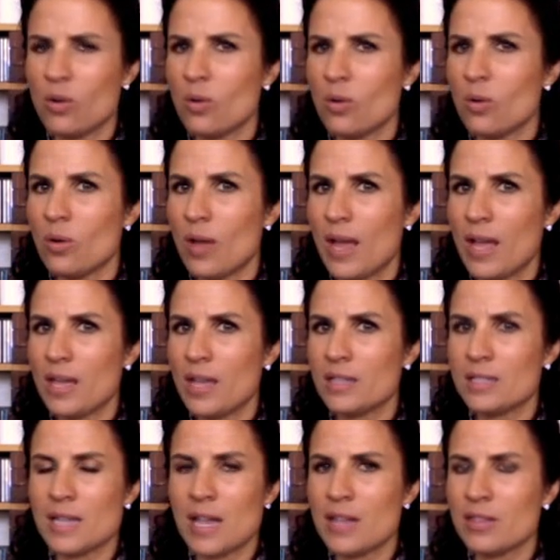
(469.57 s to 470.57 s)
And
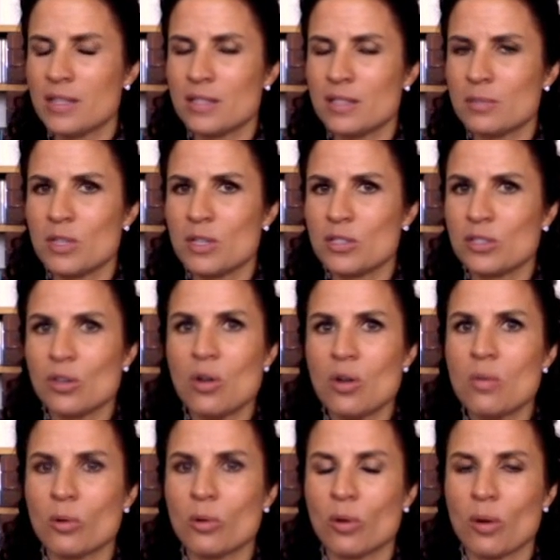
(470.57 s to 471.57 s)
this
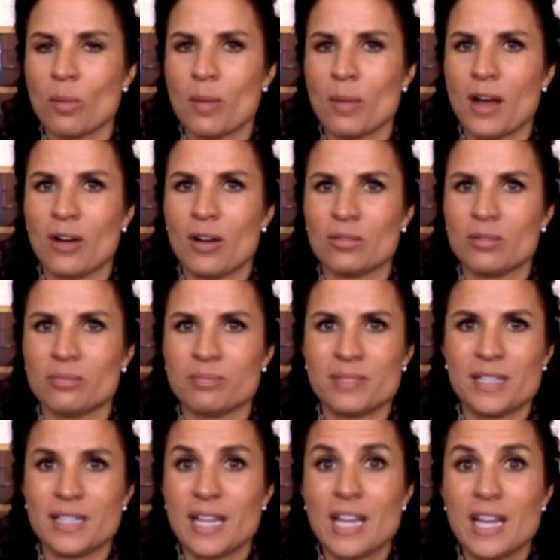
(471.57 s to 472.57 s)
misnomer about
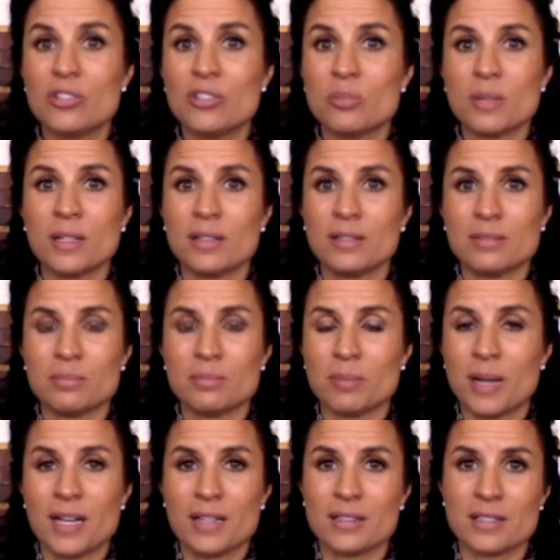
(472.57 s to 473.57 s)
engagement by
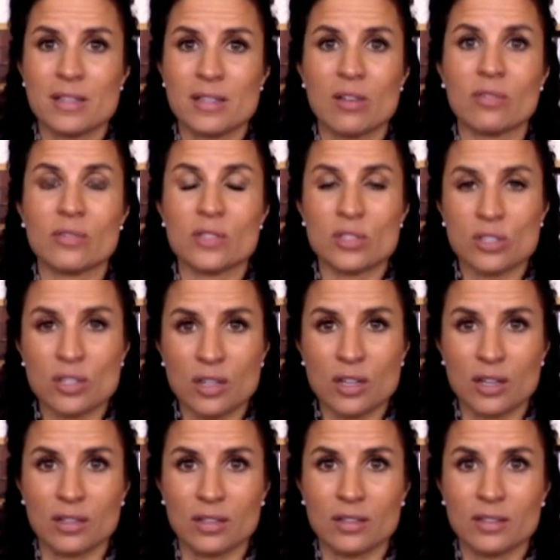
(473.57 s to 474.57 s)
itself is good.
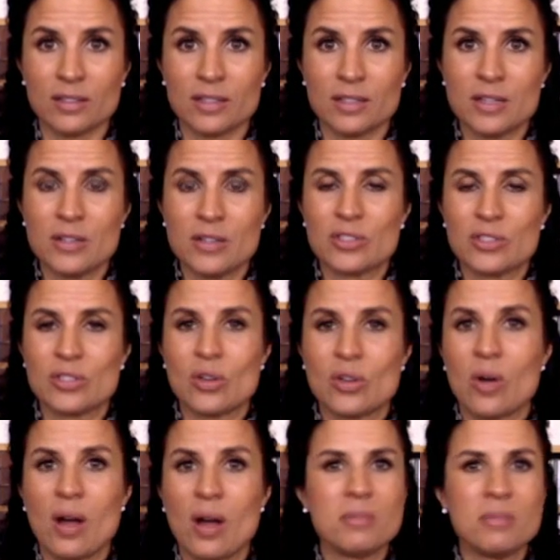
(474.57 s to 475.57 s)
So
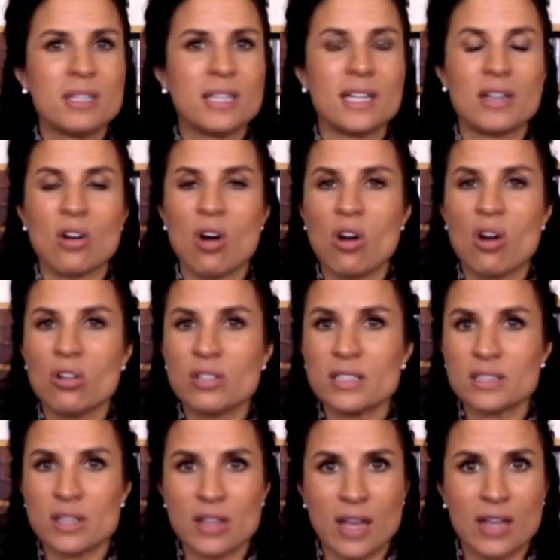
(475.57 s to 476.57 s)
I'm going to get all
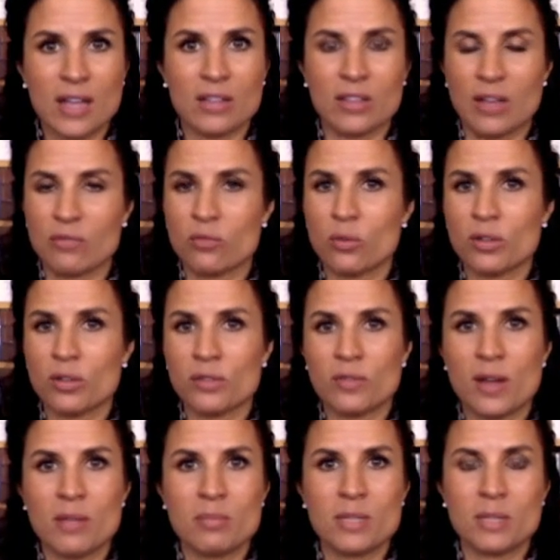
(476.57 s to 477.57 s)
into that in that
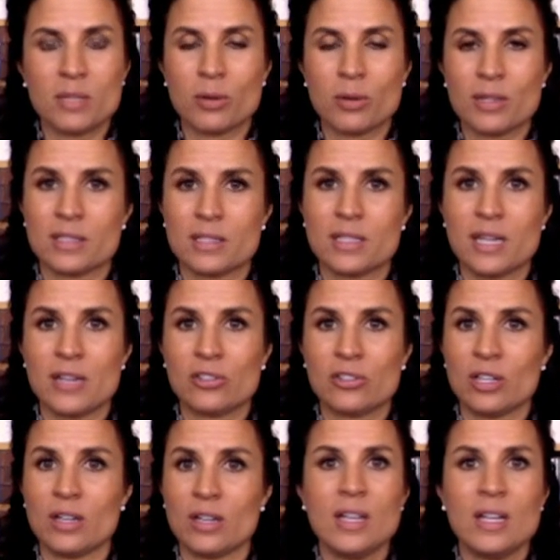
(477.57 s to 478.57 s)
45-minute
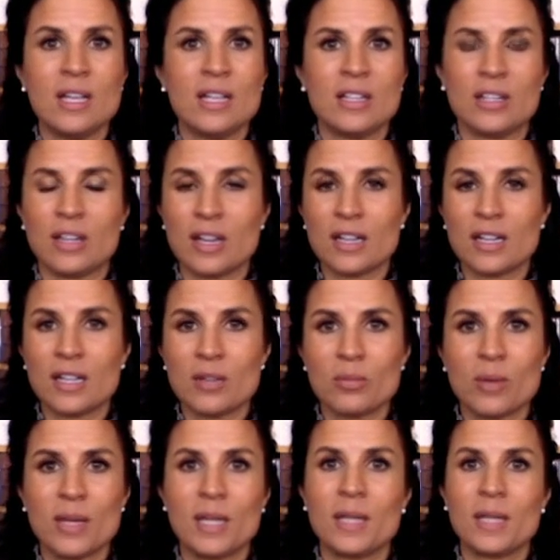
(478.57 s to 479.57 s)
presentation. You got to get
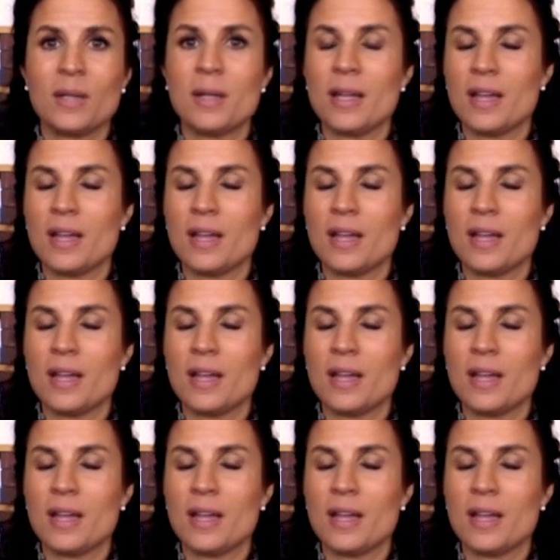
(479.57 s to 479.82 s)
ready.